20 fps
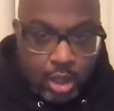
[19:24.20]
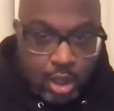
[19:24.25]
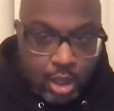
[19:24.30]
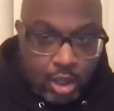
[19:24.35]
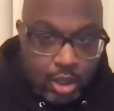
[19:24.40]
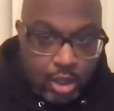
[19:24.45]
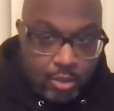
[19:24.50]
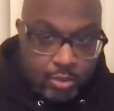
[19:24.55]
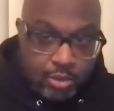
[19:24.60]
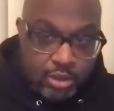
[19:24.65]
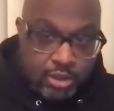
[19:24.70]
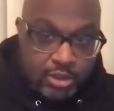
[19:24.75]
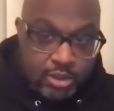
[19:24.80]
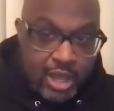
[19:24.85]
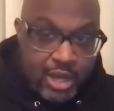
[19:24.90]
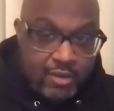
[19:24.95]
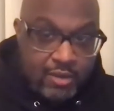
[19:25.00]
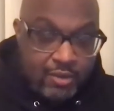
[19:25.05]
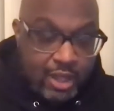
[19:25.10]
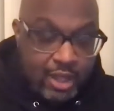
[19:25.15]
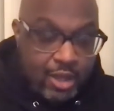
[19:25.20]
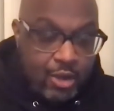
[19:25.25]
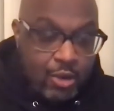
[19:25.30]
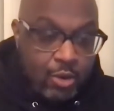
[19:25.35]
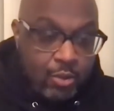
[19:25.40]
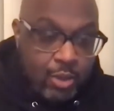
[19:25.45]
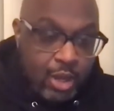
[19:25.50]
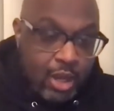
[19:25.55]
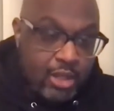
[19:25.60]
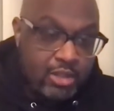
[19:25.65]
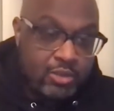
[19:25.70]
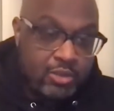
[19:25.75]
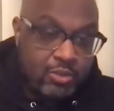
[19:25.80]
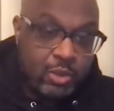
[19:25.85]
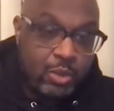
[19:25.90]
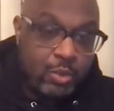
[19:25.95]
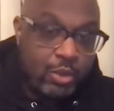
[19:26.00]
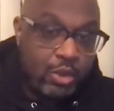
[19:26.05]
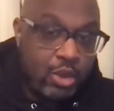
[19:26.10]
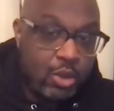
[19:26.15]
Um, just kind of like a homage of
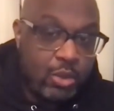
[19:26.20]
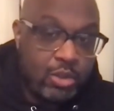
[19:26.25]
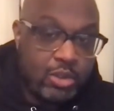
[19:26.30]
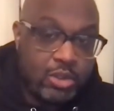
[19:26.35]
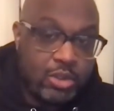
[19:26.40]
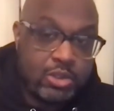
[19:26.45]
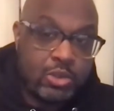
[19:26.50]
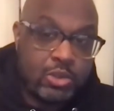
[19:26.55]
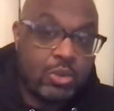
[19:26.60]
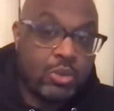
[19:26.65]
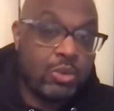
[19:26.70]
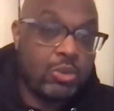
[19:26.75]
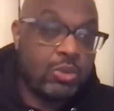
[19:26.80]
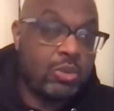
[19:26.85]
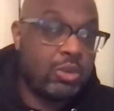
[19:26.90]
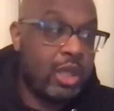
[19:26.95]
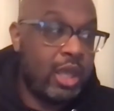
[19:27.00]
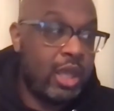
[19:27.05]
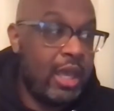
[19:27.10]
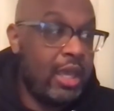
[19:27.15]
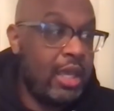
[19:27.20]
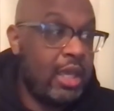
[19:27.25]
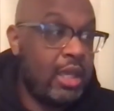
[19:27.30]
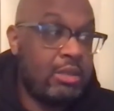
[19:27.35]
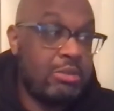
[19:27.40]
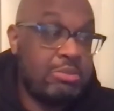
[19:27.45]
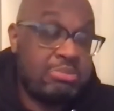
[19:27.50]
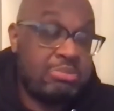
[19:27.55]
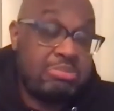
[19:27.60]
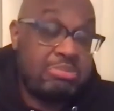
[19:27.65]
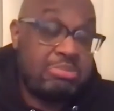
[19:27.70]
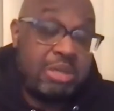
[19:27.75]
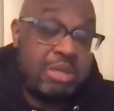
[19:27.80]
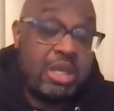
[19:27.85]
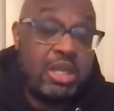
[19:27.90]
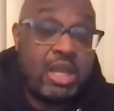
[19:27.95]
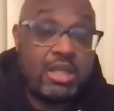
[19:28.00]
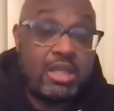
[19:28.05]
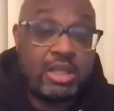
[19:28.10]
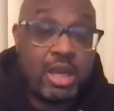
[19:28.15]
where we all went to school. And
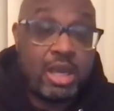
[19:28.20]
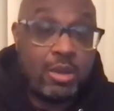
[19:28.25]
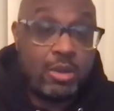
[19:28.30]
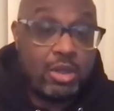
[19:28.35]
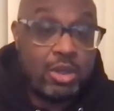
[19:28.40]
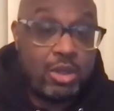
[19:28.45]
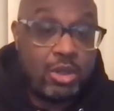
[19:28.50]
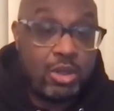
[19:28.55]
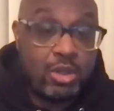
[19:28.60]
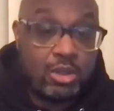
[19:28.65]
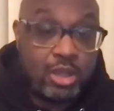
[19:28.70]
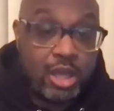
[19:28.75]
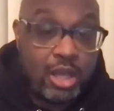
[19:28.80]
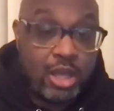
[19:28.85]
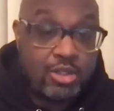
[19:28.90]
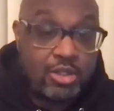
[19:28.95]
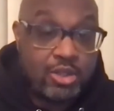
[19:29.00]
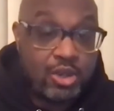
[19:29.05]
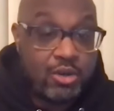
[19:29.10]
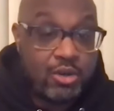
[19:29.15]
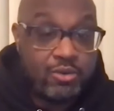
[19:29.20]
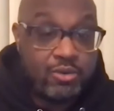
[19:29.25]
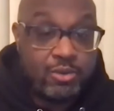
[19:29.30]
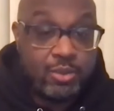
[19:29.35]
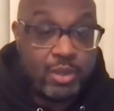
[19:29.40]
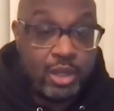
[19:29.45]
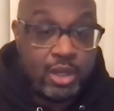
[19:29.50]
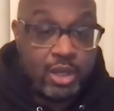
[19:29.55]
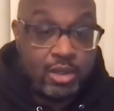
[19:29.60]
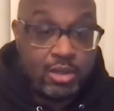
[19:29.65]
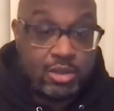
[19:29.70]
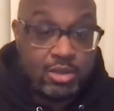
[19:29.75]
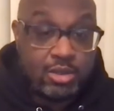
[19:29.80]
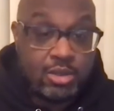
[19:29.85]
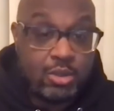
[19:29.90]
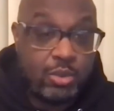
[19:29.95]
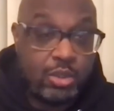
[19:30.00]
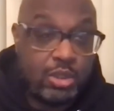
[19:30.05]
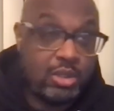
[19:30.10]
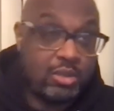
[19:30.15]
yeah, that's how it all kind of started from there.
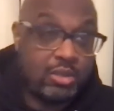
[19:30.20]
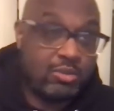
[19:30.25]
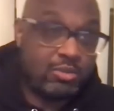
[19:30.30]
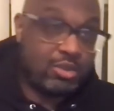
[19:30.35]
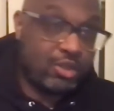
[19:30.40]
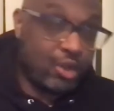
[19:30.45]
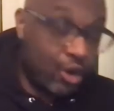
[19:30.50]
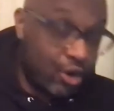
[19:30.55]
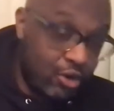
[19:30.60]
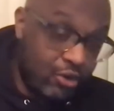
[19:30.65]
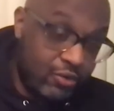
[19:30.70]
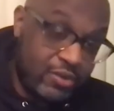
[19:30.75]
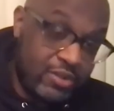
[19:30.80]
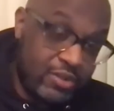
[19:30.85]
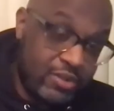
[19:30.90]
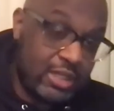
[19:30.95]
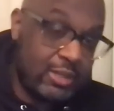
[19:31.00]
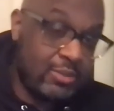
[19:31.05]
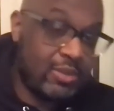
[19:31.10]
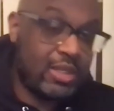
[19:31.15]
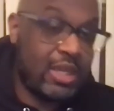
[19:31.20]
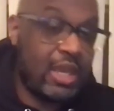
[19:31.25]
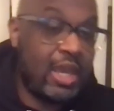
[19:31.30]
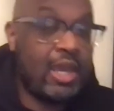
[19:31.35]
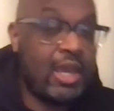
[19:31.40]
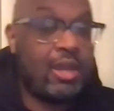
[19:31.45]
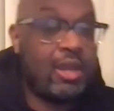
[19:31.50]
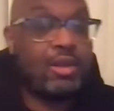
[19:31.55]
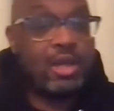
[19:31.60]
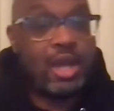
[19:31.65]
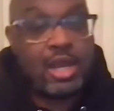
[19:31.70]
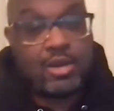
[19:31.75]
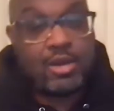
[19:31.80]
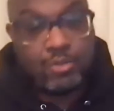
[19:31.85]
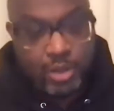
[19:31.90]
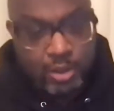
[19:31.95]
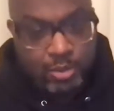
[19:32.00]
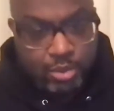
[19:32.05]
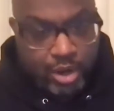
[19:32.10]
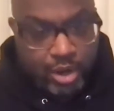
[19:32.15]
So we started off as Team Scan, kind of
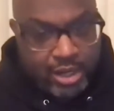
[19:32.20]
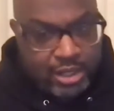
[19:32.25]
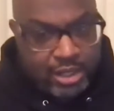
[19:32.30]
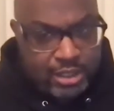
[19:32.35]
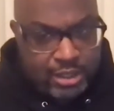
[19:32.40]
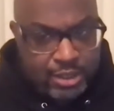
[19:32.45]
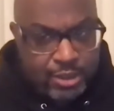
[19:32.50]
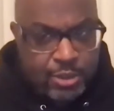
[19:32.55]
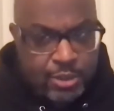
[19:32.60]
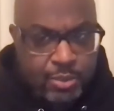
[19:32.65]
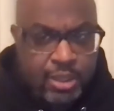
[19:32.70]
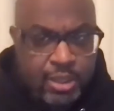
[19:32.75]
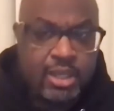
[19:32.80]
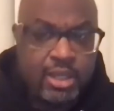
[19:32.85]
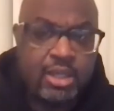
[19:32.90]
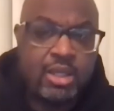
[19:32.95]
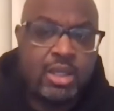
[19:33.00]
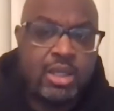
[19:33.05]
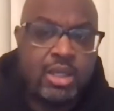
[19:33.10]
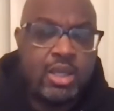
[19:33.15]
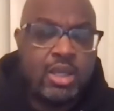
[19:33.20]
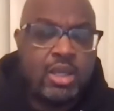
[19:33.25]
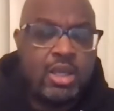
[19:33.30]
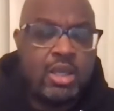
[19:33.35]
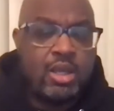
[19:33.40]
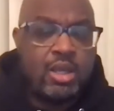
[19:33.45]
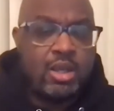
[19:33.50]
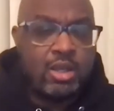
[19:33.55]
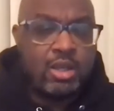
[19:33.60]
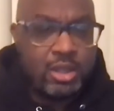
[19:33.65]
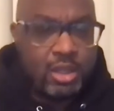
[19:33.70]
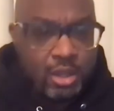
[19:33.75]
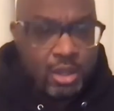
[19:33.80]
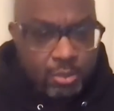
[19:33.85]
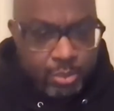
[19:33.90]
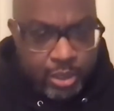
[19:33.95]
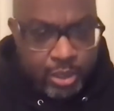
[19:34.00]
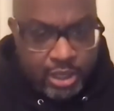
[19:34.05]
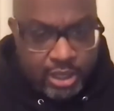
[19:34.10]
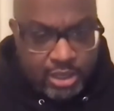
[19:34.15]
rebranded a little bit,
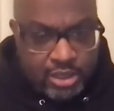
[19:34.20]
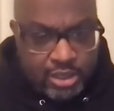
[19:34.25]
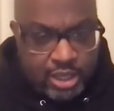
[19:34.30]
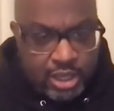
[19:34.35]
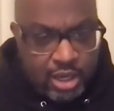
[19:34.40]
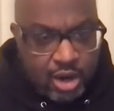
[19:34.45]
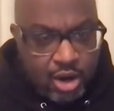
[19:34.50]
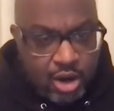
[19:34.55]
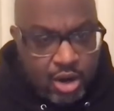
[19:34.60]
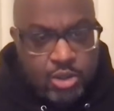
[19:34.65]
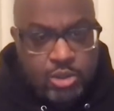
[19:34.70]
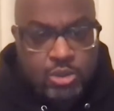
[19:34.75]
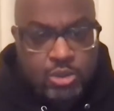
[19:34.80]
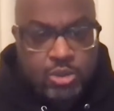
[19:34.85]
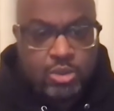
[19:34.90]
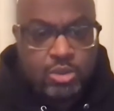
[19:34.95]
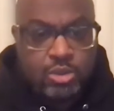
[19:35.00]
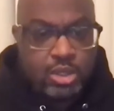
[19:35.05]
PSA Cardinals,